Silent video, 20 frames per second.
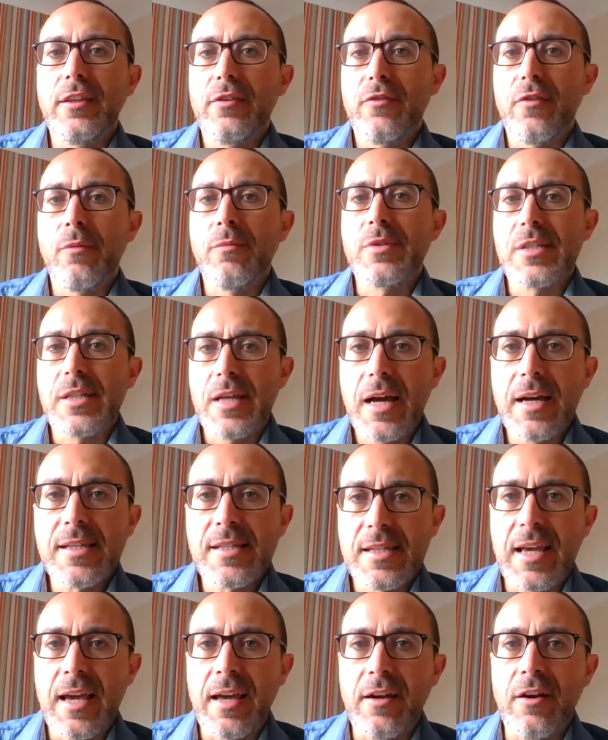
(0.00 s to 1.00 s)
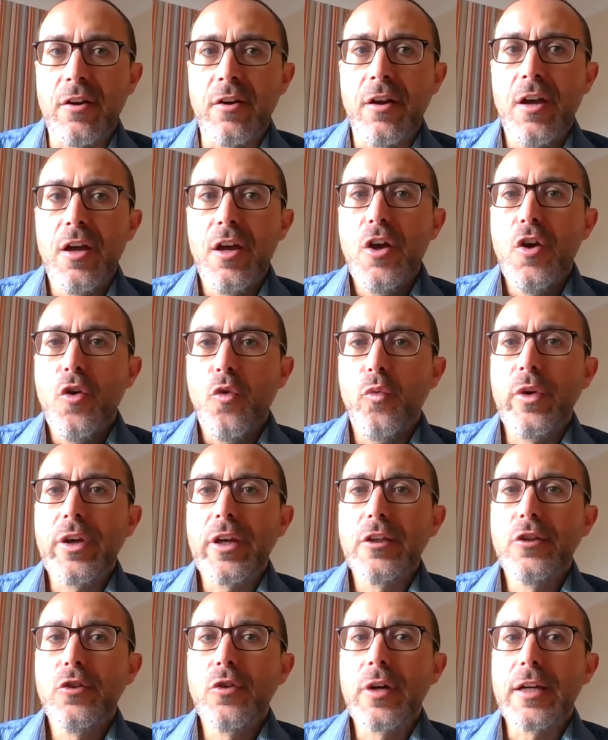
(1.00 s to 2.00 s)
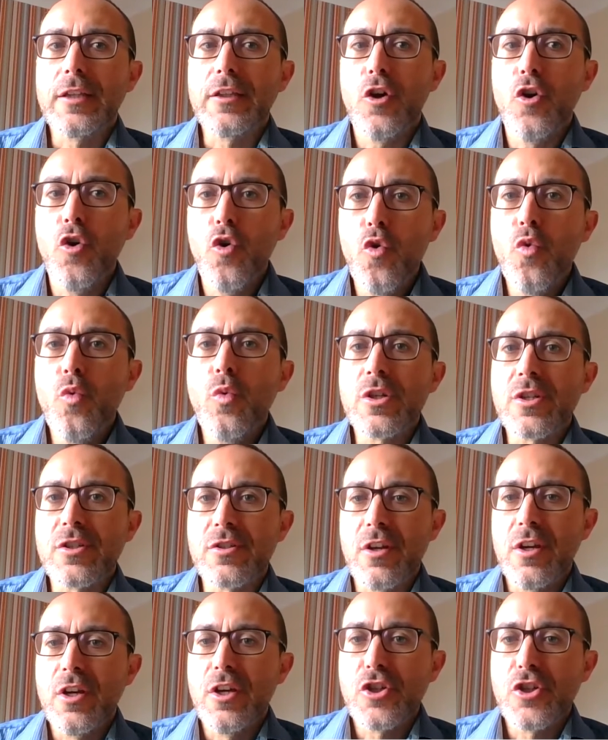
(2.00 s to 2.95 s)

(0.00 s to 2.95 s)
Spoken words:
from Skyscanner, we can look at who was